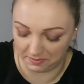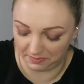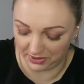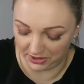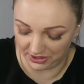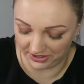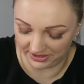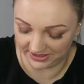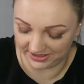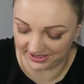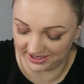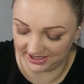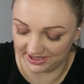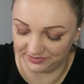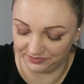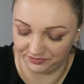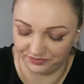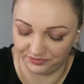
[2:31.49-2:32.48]
but
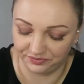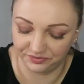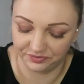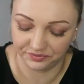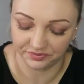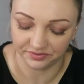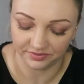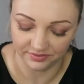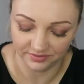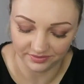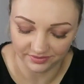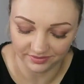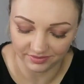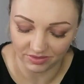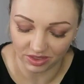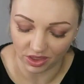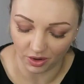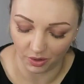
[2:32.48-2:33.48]

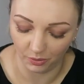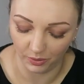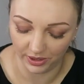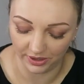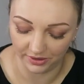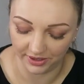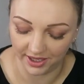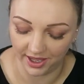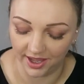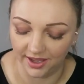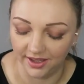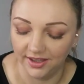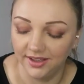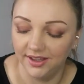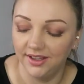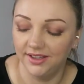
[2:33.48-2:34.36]
we don't care.